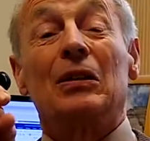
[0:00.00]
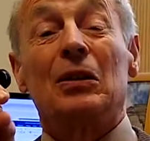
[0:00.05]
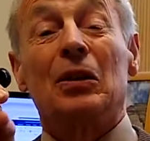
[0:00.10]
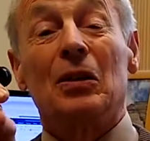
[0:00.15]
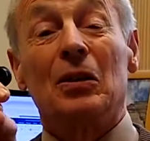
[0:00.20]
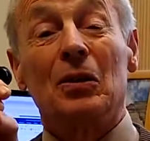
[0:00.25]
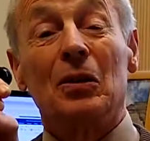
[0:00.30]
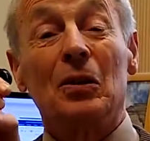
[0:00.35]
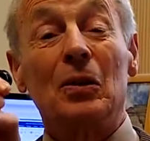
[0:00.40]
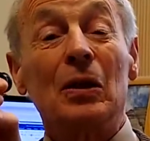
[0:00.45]

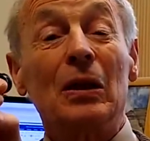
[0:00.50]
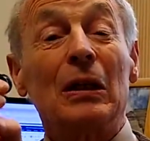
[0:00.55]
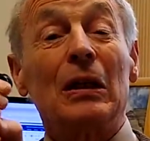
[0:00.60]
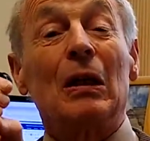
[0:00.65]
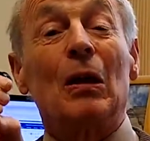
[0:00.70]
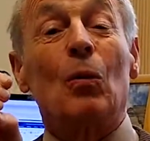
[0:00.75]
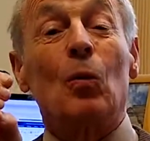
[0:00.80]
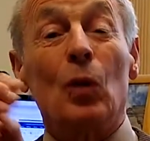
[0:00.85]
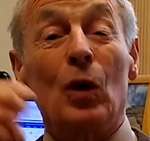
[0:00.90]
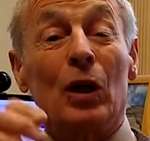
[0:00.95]
to
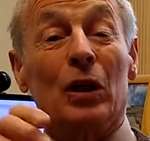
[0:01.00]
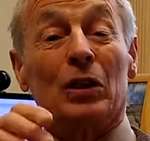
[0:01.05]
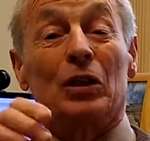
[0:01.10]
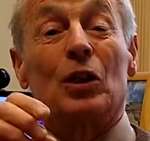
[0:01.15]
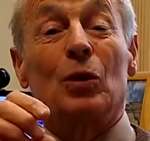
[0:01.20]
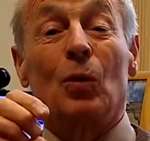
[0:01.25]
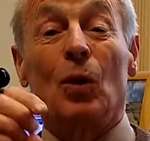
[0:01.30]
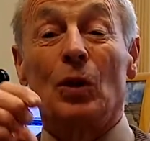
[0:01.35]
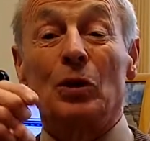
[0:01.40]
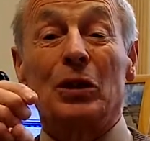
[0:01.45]
work
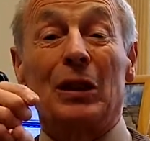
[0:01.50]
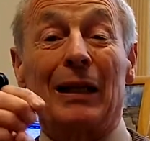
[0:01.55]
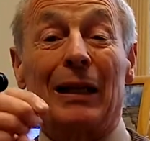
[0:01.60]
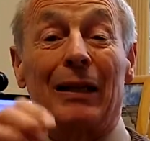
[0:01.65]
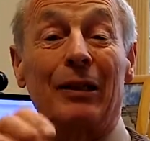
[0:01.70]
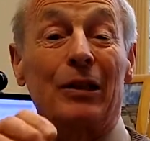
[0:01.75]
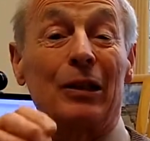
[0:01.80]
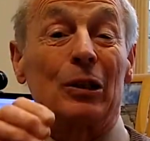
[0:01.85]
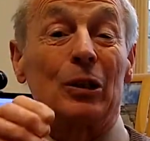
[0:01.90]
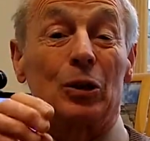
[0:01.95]
towards a
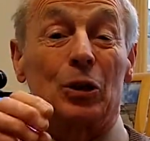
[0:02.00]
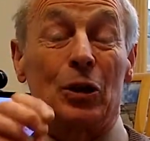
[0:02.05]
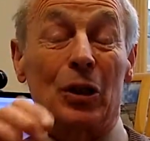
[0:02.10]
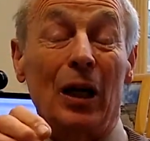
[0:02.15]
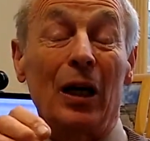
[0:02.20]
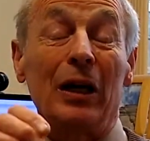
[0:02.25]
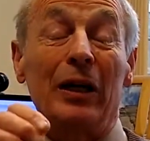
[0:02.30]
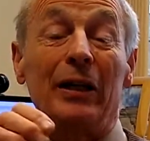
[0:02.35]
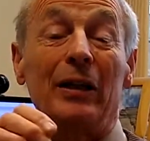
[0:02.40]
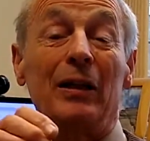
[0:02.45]
clinical
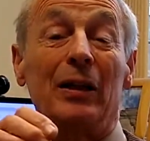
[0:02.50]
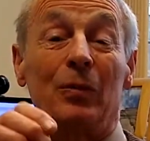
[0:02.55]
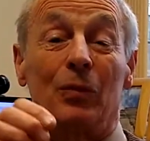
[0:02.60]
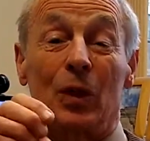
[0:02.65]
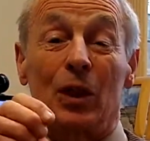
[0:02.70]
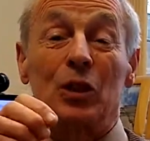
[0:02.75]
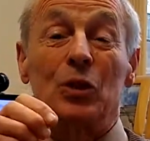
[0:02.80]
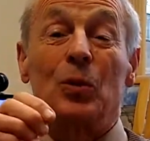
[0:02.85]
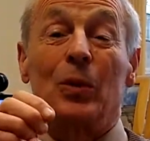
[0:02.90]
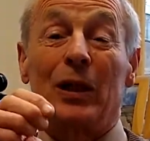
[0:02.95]
trial in
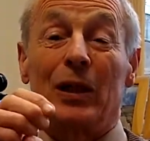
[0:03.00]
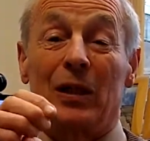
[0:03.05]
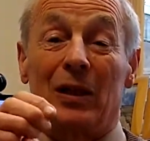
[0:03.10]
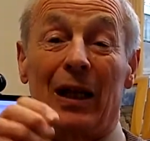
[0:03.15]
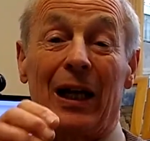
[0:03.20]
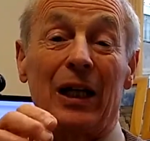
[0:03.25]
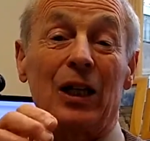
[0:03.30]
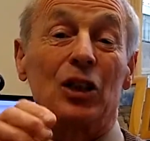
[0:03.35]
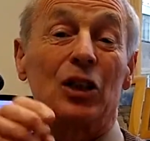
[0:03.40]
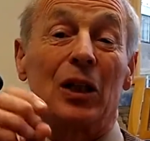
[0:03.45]
which we
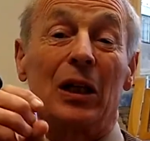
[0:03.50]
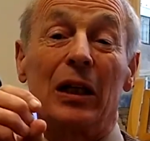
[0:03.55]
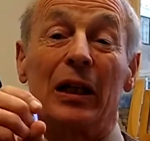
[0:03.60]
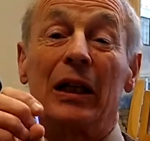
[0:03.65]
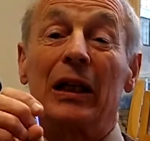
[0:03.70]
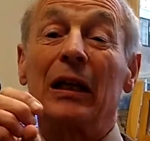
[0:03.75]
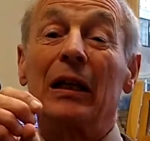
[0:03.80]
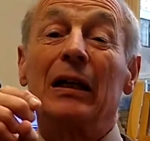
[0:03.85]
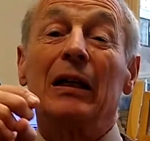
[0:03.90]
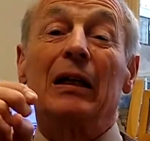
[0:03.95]
could
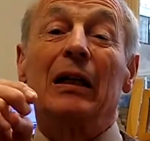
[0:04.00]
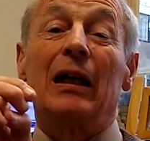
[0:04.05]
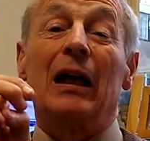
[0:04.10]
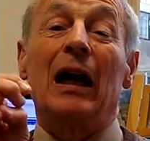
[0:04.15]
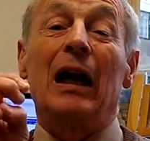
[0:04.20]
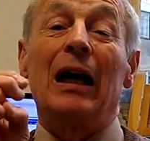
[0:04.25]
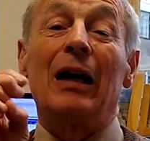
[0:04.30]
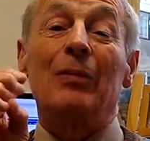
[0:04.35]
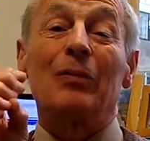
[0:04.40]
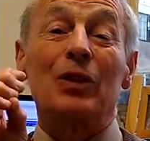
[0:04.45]
actually
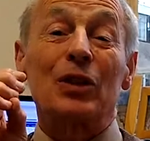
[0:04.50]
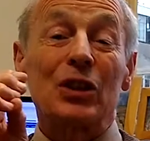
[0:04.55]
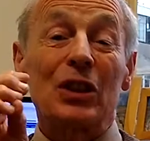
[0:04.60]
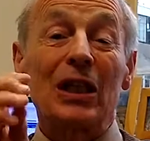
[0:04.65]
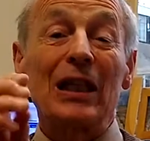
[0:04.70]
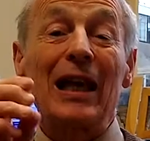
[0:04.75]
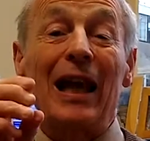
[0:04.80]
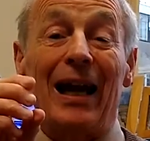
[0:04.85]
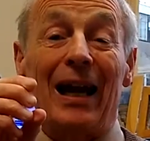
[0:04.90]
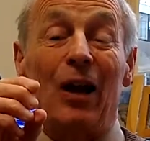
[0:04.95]
um,
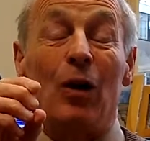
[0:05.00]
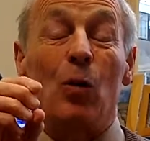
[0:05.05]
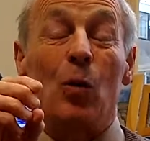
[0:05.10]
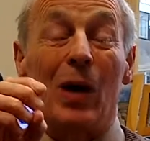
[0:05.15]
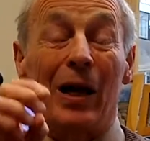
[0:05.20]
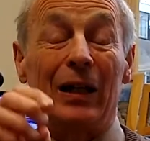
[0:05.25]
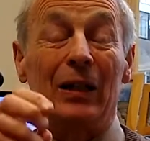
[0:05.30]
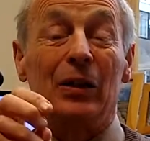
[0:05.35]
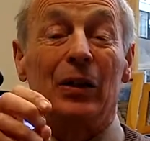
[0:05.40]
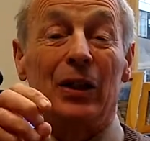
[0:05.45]
see how
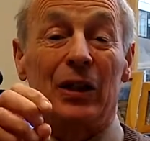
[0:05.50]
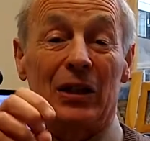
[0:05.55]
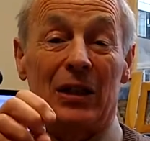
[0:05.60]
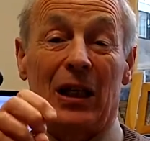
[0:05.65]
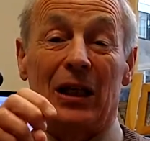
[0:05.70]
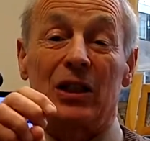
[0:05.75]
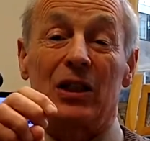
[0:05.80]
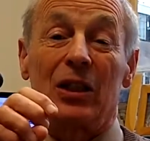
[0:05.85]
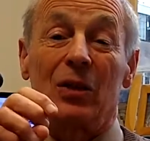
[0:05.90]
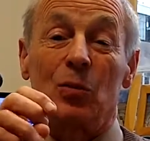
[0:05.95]
well this
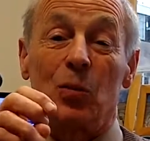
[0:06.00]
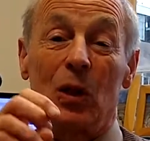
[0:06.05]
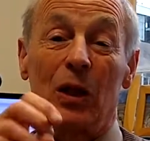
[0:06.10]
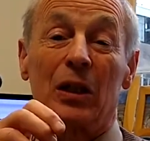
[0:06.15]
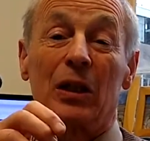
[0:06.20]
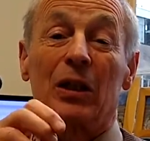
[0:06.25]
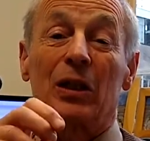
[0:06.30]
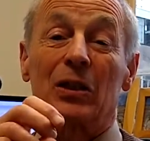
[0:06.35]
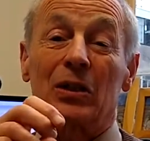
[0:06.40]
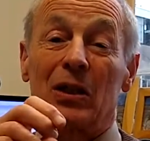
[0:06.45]
actually
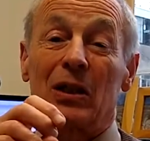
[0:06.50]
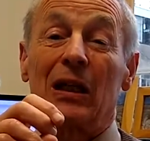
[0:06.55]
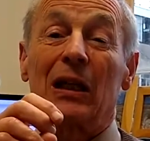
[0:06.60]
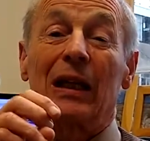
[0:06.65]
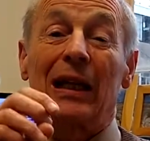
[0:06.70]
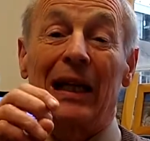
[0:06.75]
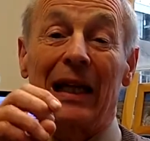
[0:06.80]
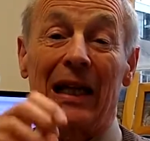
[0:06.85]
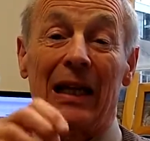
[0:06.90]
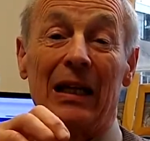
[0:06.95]
works
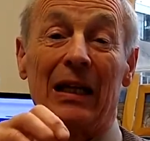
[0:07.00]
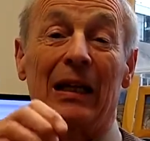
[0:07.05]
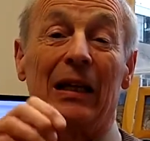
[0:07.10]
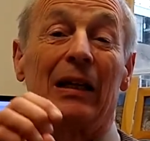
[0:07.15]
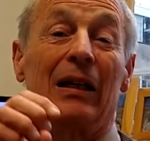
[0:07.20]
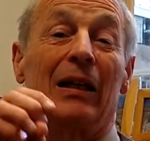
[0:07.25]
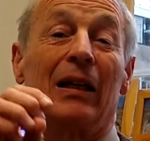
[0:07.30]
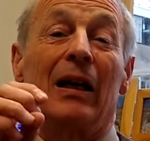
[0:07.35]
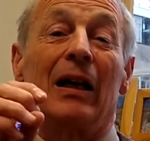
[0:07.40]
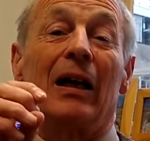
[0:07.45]
in